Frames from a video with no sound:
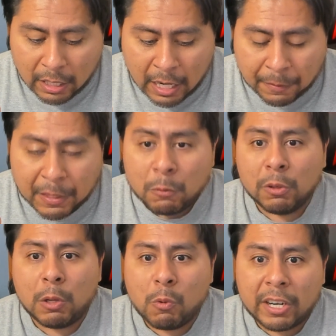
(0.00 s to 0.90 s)
if they
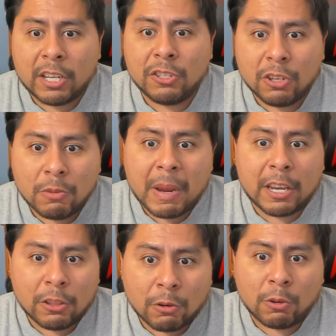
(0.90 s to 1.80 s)
really want to continue
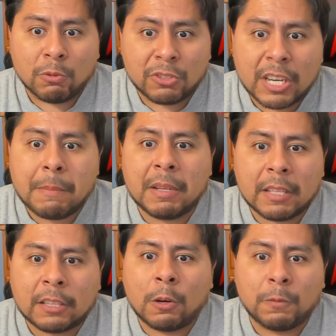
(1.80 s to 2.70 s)
making their own statement
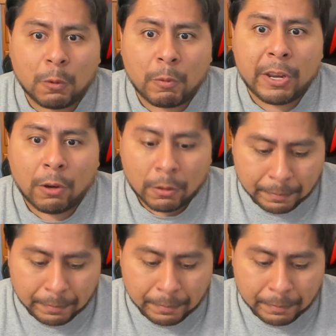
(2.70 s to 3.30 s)
that they're for real.